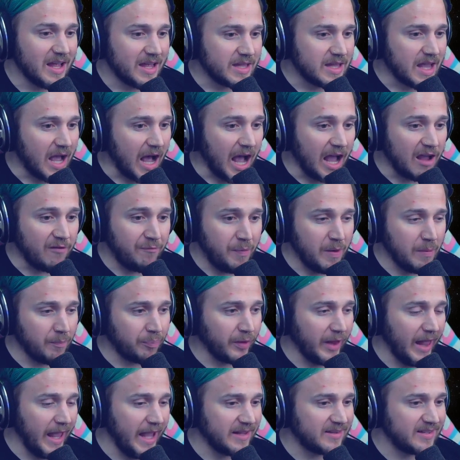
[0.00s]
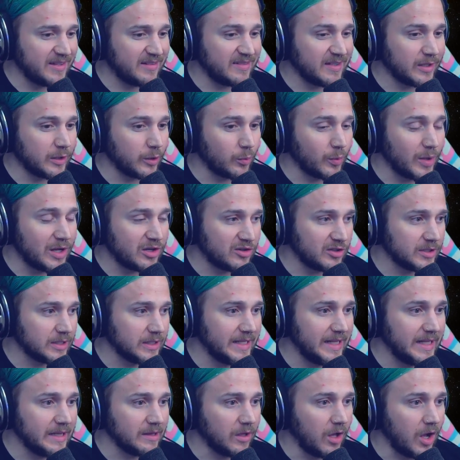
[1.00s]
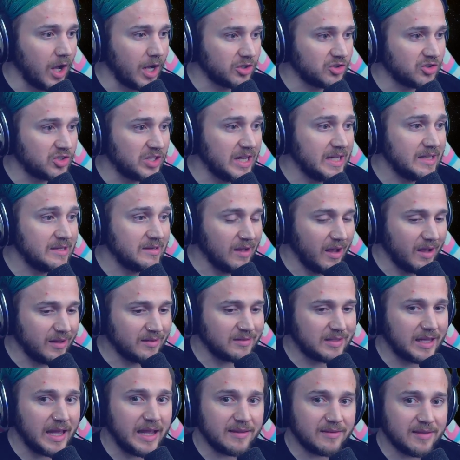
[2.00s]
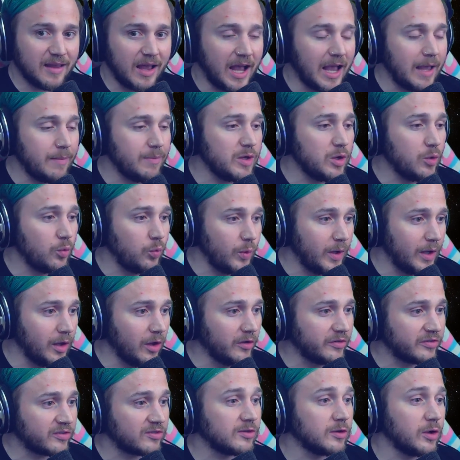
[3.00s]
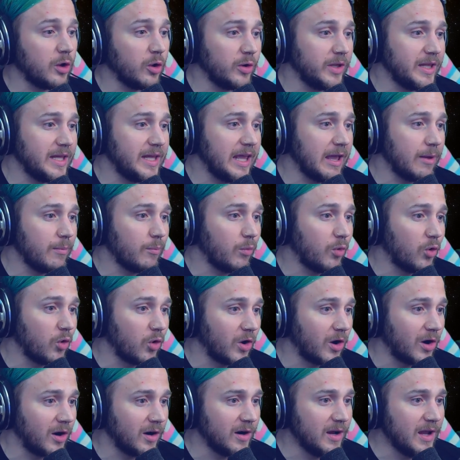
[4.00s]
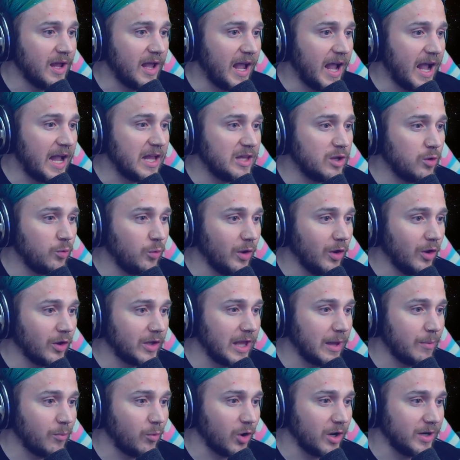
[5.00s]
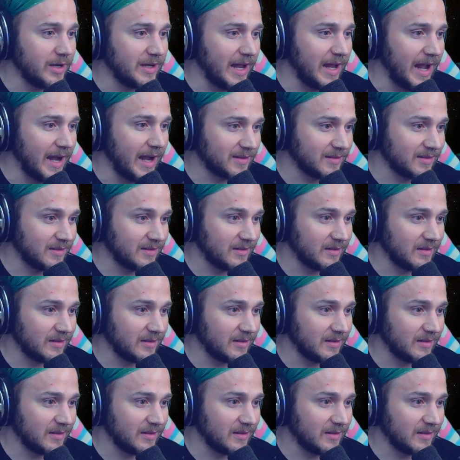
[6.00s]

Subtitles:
I've been playing since it originally launched. It does take time. You will slowly get more, and you will get more decks.